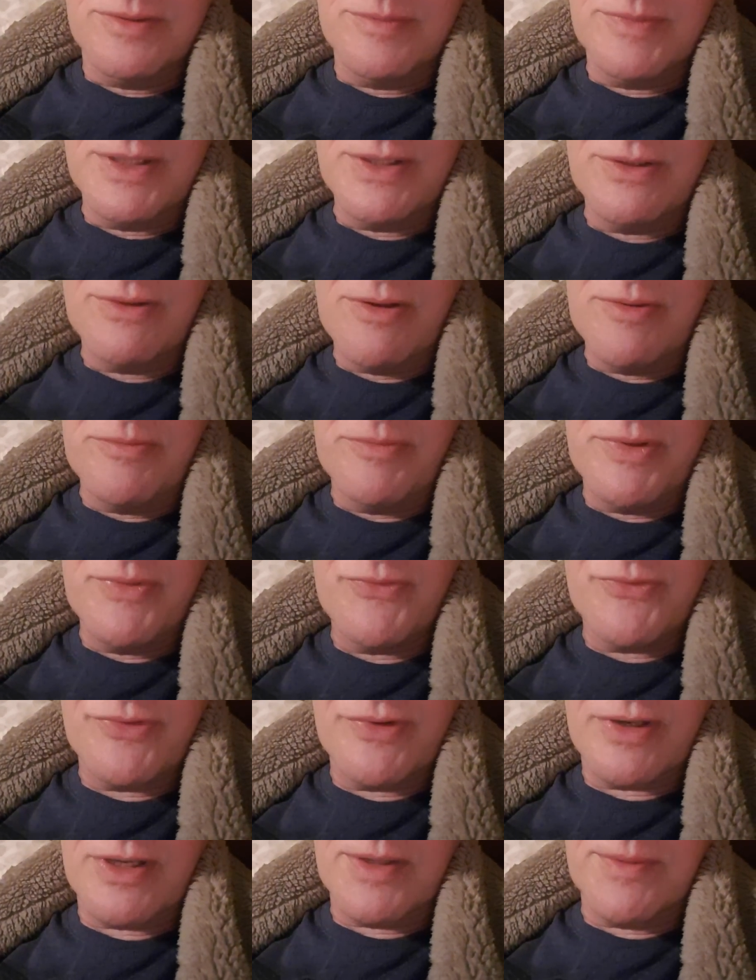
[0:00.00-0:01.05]
I haven't been
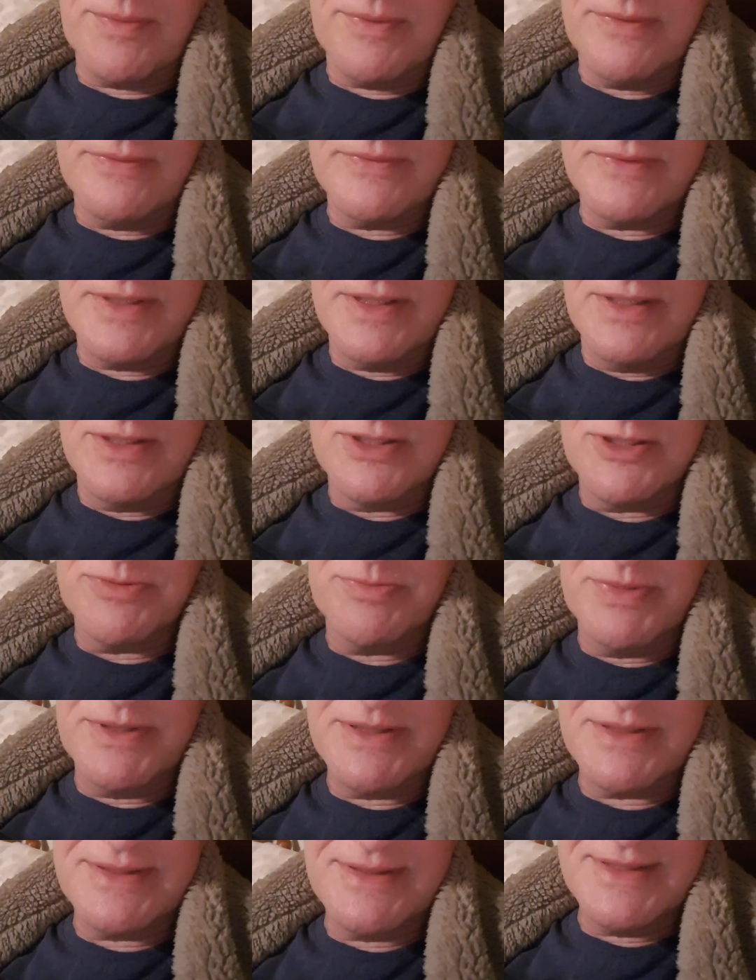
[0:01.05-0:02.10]
for a couple of years,
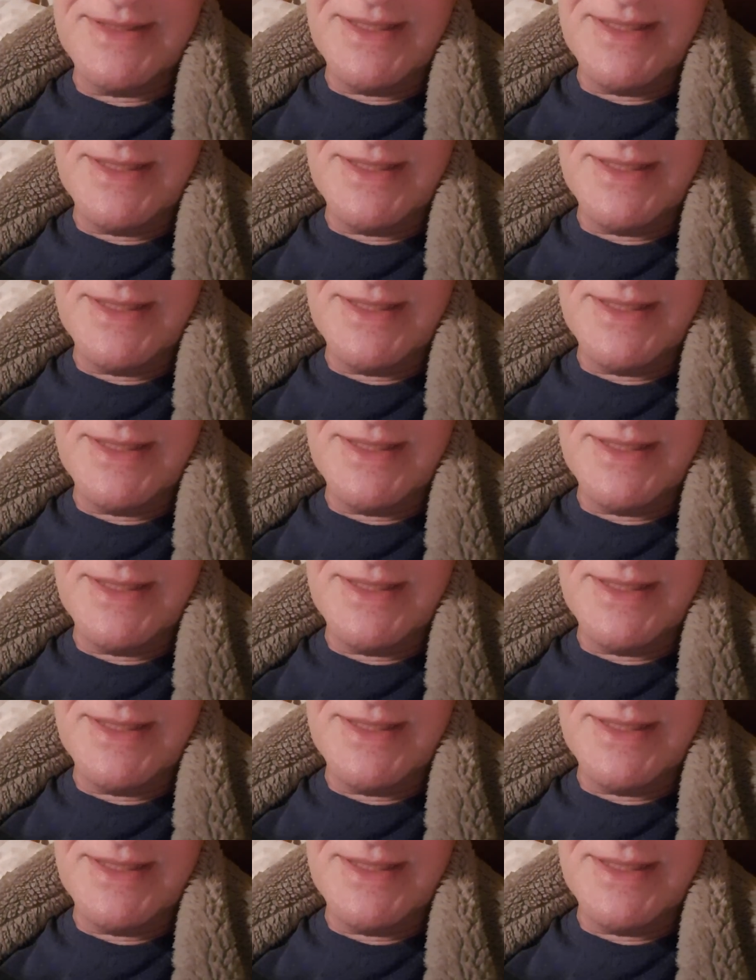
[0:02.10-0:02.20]
but